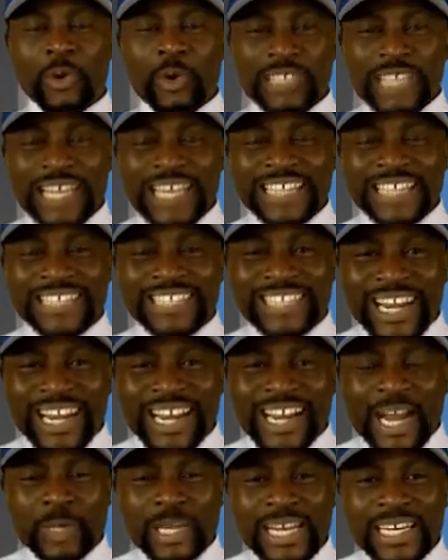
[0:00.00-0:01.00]
We know say the
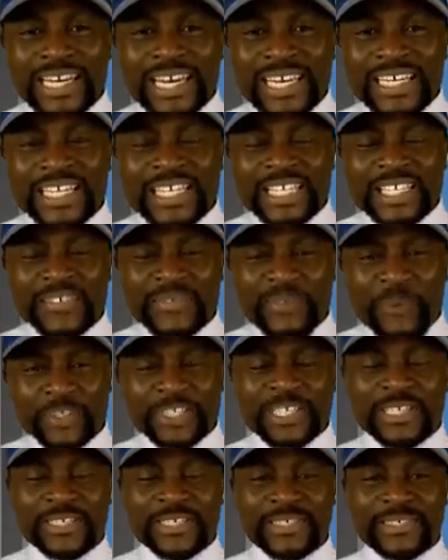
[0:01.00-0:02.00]
generals where they lead
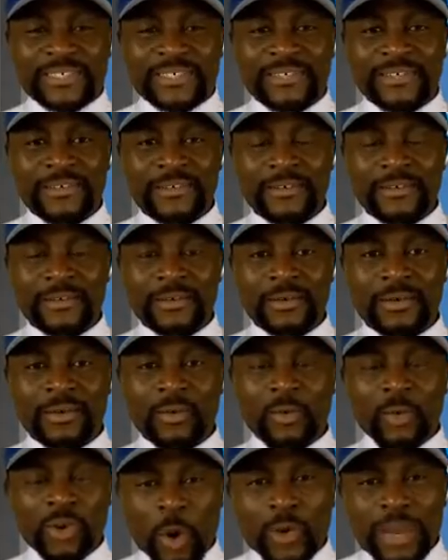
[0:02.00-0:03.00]
these forces.
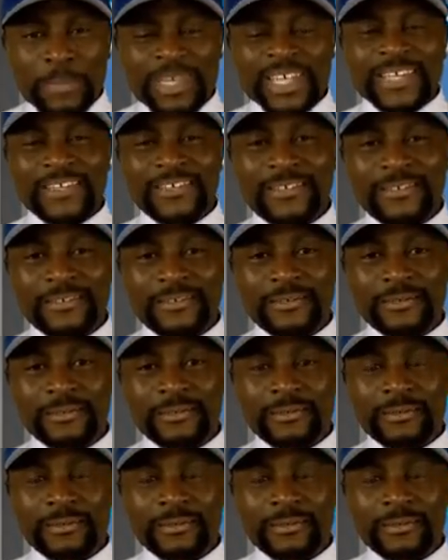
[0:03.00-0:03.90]
We know who they be.